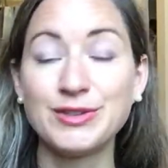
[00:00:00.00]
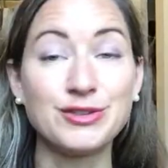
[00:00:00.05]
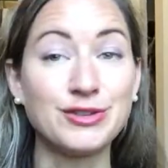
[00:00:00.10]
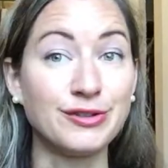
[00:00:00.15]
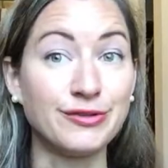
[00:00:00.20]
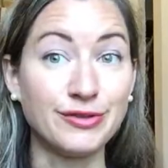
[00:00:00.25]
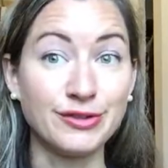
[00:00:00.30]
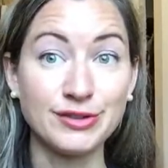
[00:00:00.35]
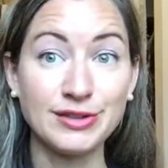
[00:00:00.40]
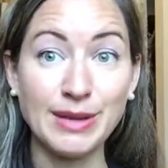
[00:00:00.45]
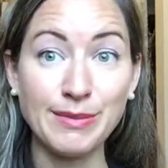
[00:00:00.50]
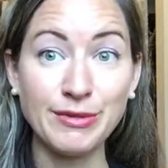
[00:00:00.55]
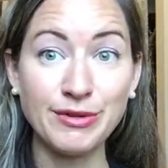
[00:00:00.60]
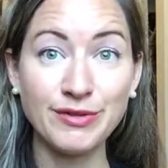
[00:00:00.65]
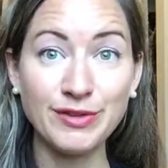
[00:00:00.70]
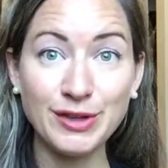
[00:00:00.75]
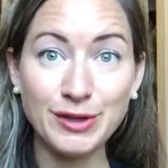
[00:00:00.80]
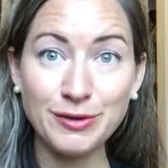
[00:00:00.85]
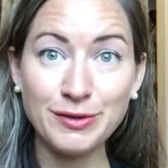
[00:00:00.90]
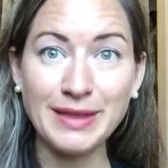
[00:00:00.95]
So for some
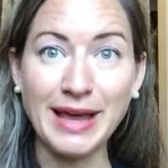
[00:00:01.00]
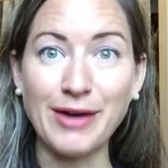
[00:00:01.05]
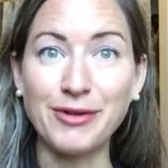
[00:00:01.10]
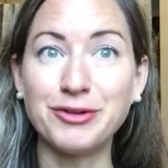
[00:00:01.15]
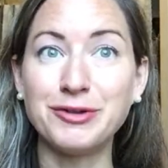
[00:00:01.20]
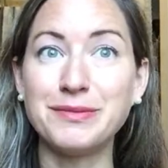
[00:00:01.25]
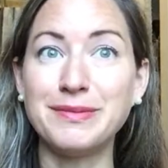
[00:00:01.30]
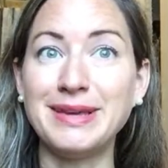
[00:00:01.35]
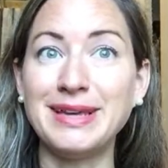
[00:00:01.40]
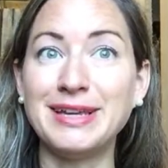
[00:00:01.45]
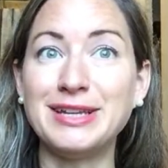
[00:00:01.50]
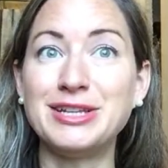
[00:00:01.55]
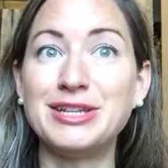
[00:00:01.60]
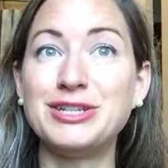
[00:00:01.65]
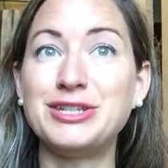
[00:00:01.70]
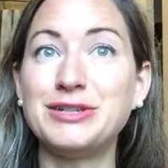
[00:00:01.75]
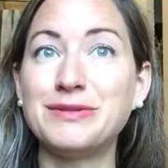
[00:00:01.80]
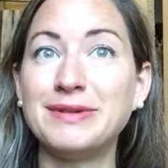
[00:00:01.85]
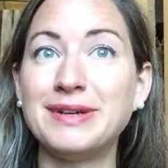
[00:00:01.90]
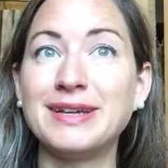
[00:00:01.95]
of you, that will
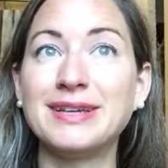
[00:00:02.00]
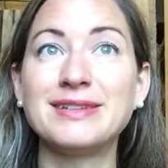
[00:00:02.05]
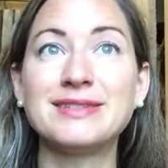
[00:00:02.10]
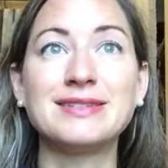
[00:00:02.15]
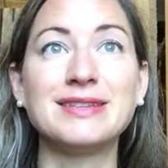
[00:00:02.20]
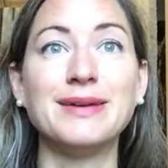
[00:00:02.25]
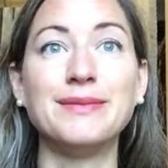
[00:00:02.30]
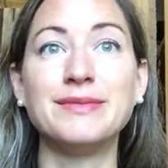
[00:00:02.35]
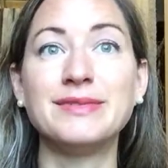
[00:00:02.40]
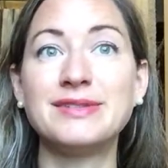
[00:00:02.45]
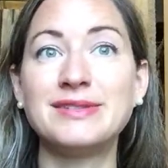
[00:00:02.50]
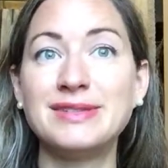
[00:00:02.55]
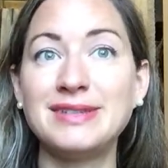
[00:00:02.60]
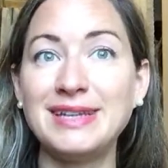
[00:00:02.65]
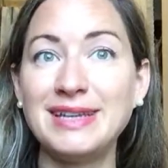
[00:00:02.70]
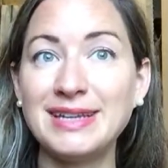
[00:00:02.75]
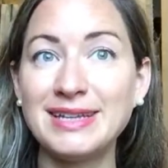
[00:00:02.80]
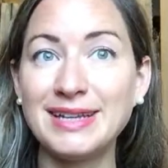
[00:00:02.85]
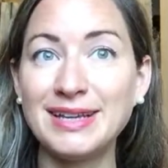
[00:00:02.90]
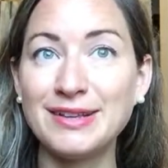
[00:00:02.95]
mean doing some
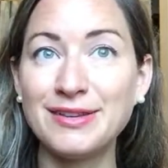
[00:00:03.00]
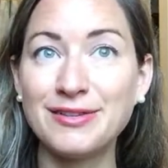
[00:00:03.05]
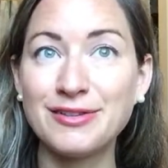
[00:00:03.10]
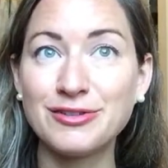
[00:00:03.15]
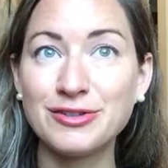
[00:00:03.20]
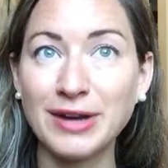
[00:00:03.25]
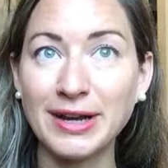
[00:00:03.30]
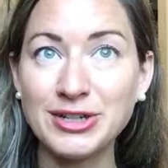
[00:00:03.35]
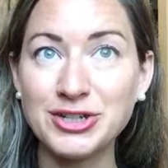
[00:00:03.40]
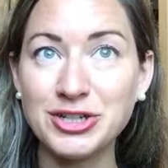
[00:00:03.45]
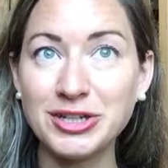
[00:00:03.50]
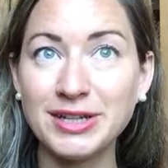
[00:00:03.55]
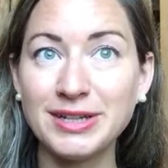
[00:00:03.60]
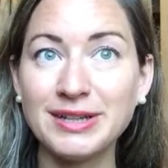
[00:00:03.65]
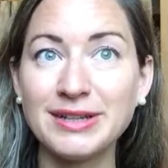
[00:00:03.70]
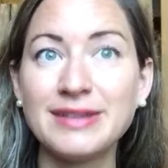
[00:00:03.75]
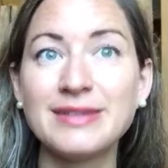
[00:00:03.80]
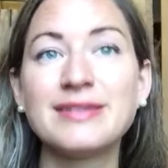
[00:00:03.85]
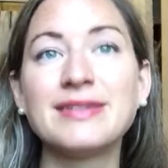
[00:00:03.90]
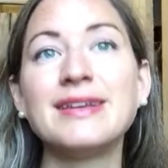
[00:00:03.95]
seated
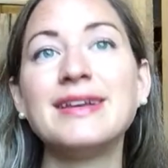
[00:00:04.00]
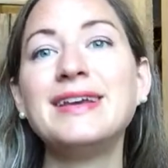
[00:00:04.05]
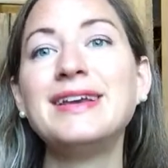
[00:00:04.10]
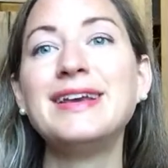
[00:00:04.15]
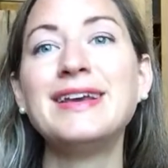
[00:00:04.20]
stretches.